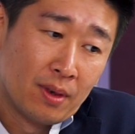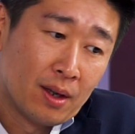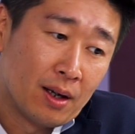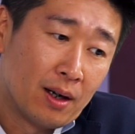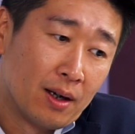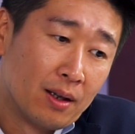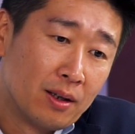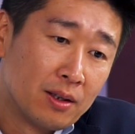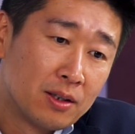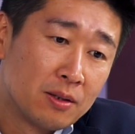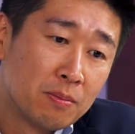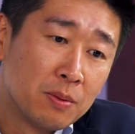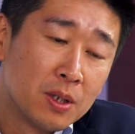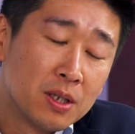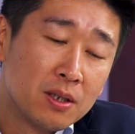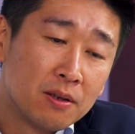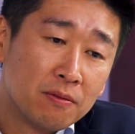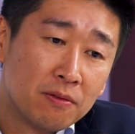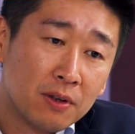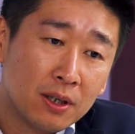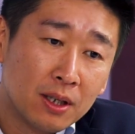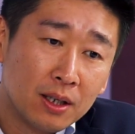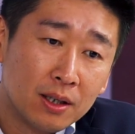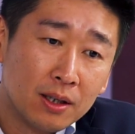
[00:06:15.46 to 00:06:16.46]
I think
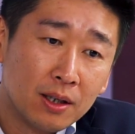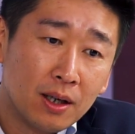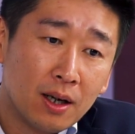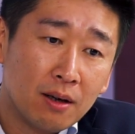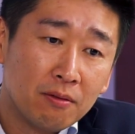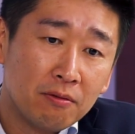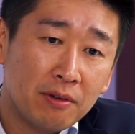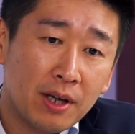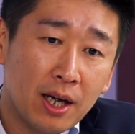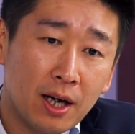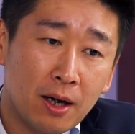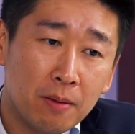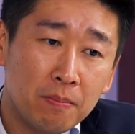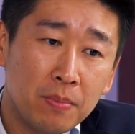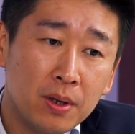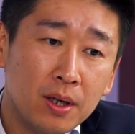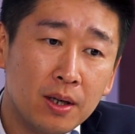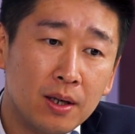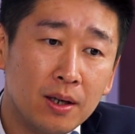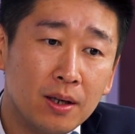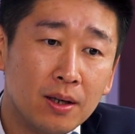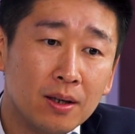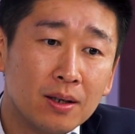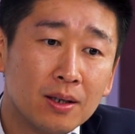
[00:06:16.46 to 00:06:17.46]
specifically on
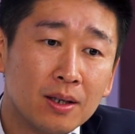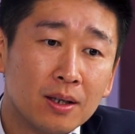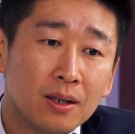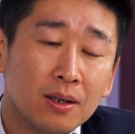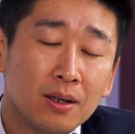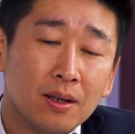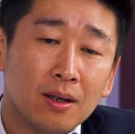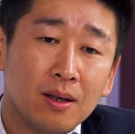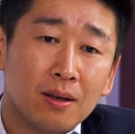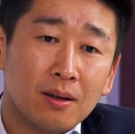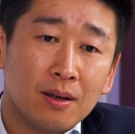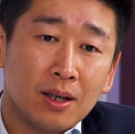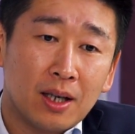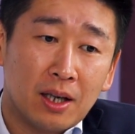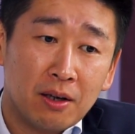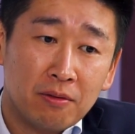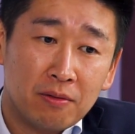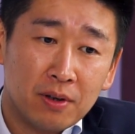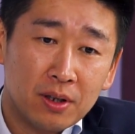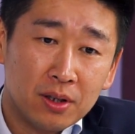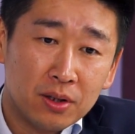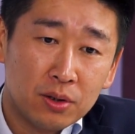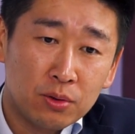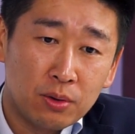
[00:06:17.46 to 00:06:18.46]
VIP,
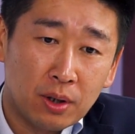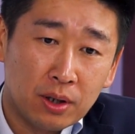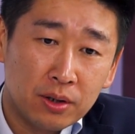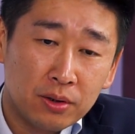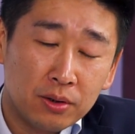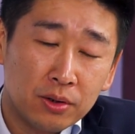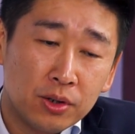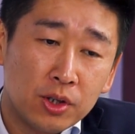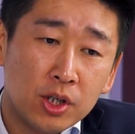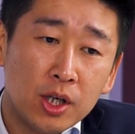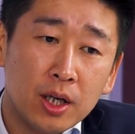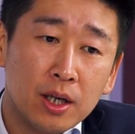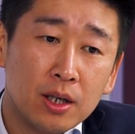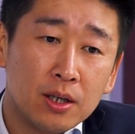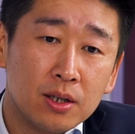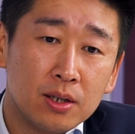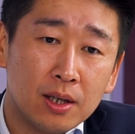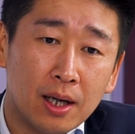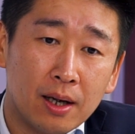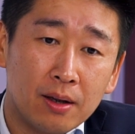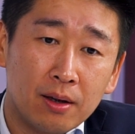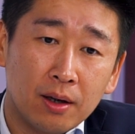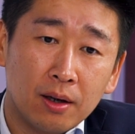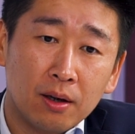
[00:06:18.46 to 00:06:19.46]
given the structural change,
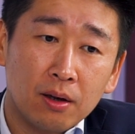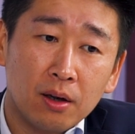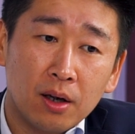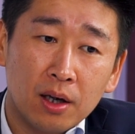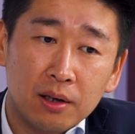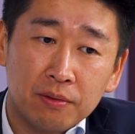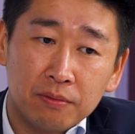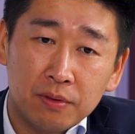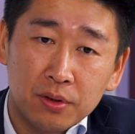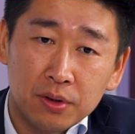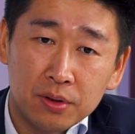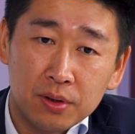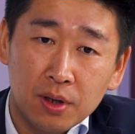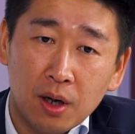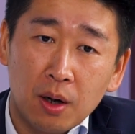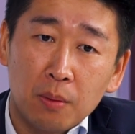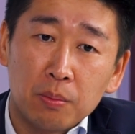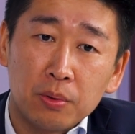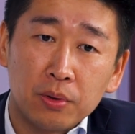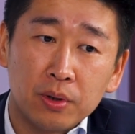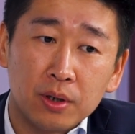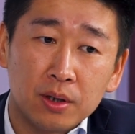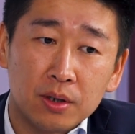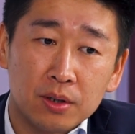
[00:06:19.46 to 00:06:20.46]
I think a lot of those
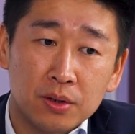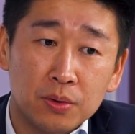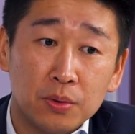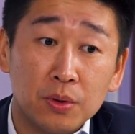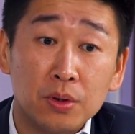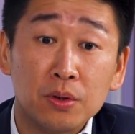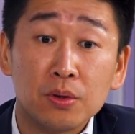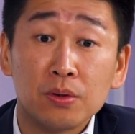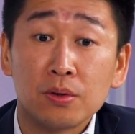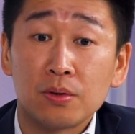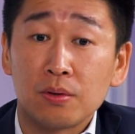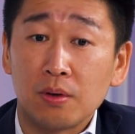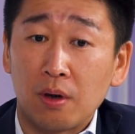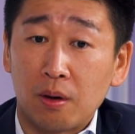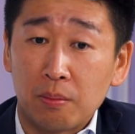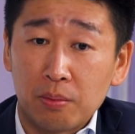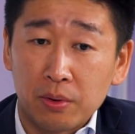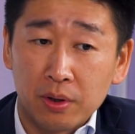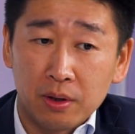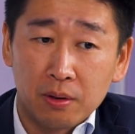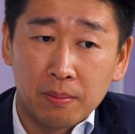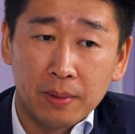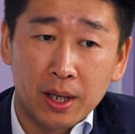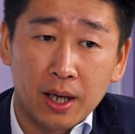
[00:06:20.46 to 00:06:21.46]
operators who used to
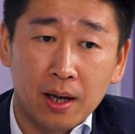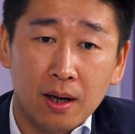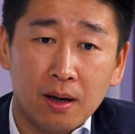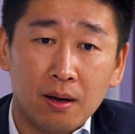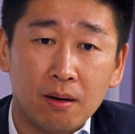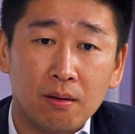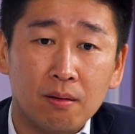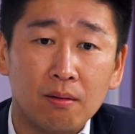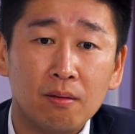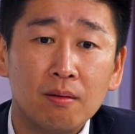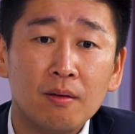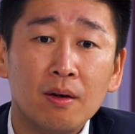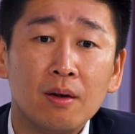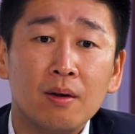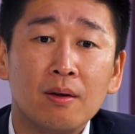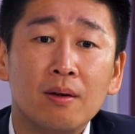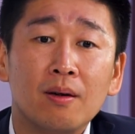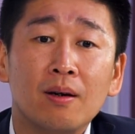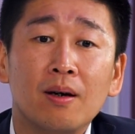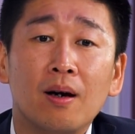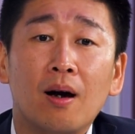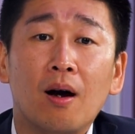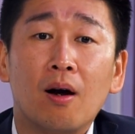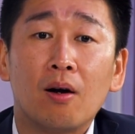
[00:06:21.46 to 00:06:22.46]
operate in Macau
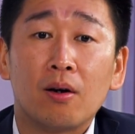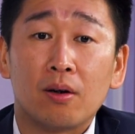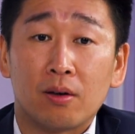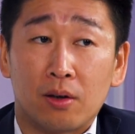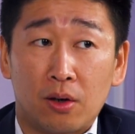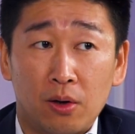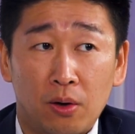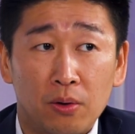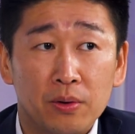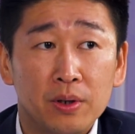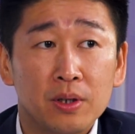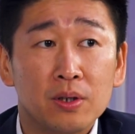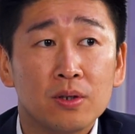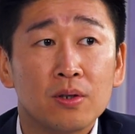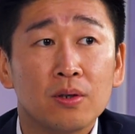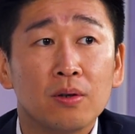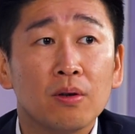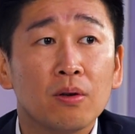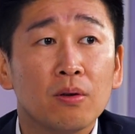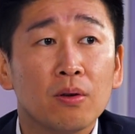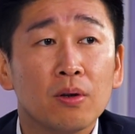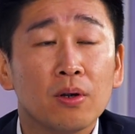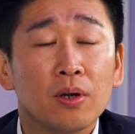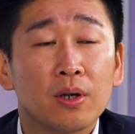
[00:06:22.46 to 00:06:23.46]
are going to
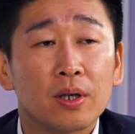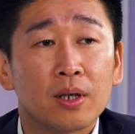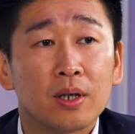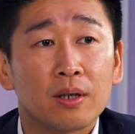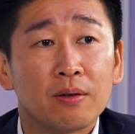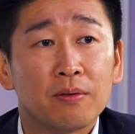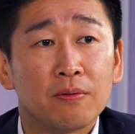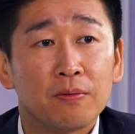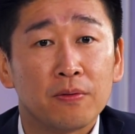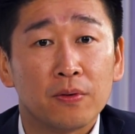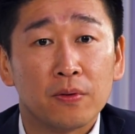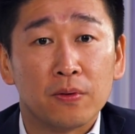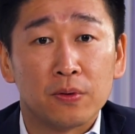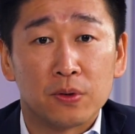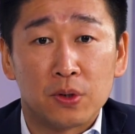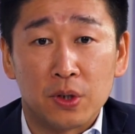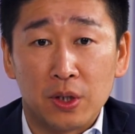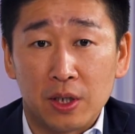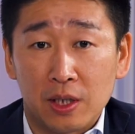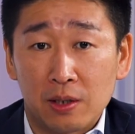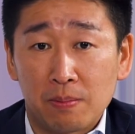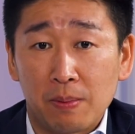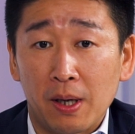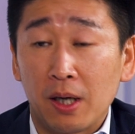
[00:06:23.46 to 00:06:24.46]
look
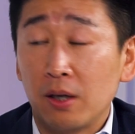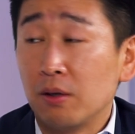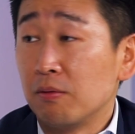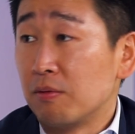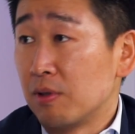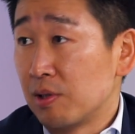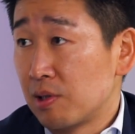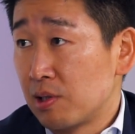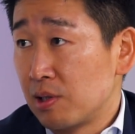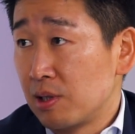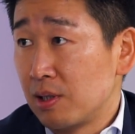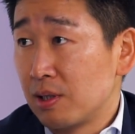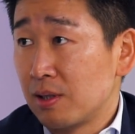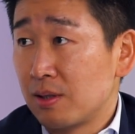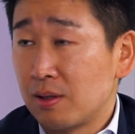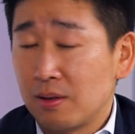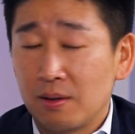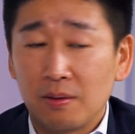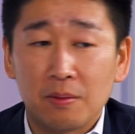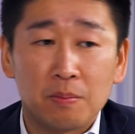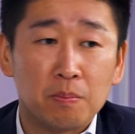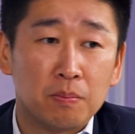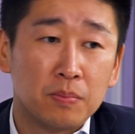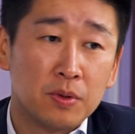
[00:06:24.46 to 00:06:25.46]
to expand overseas,
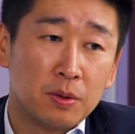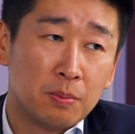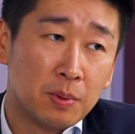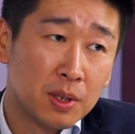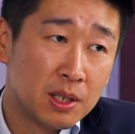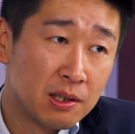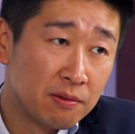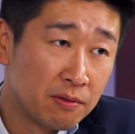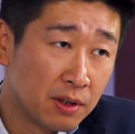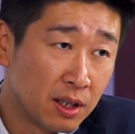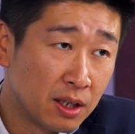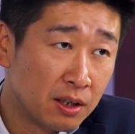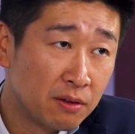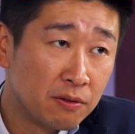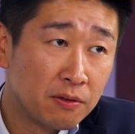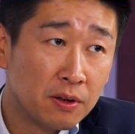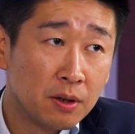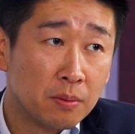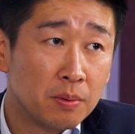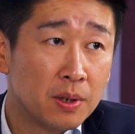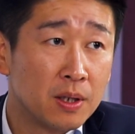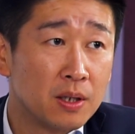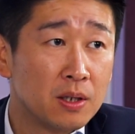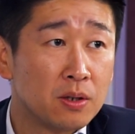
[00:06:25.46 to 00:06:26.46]
specifically
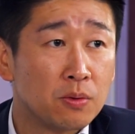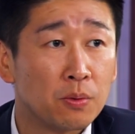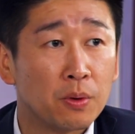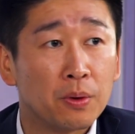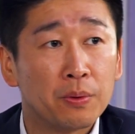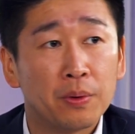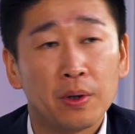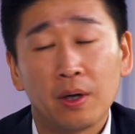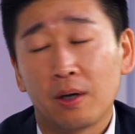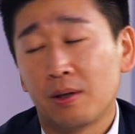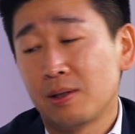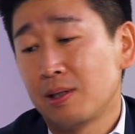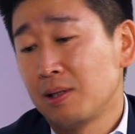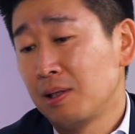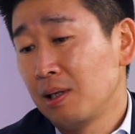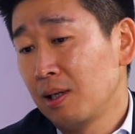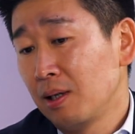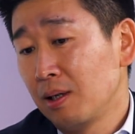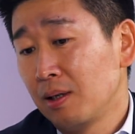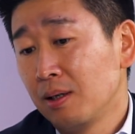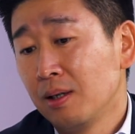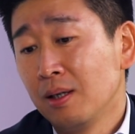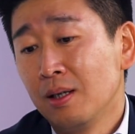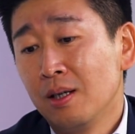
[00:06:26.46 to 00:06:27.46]
Philippines, where we are
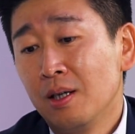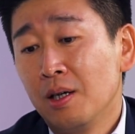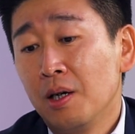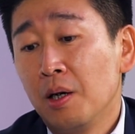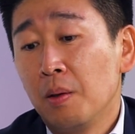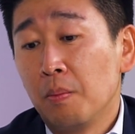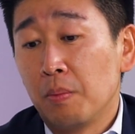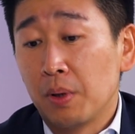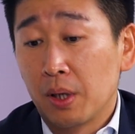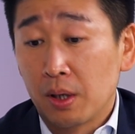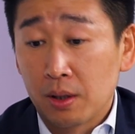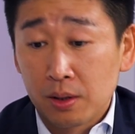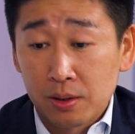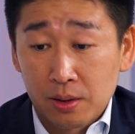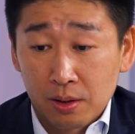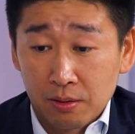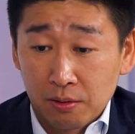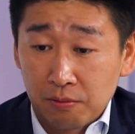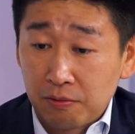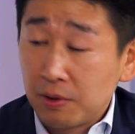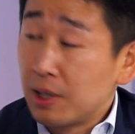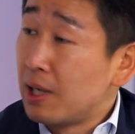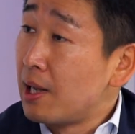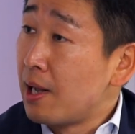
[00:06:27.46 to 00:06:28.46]
today, but
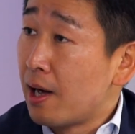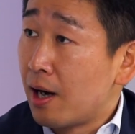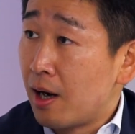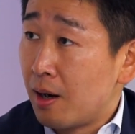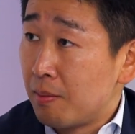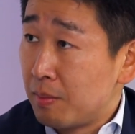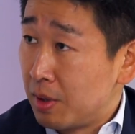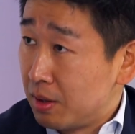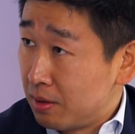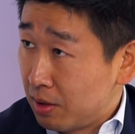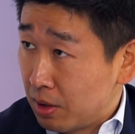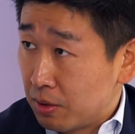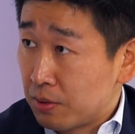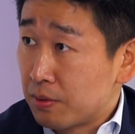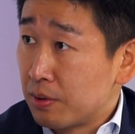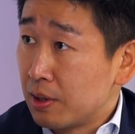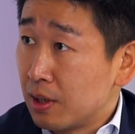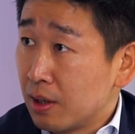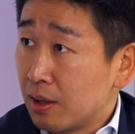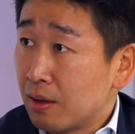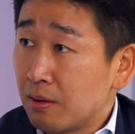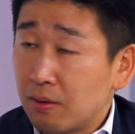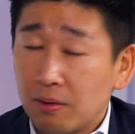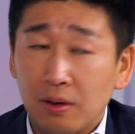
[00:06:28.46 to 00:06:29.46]
also Vietnam and
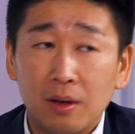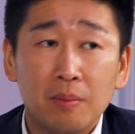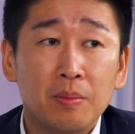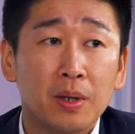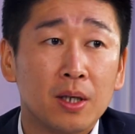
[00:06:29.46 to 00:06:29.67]
Korea, right?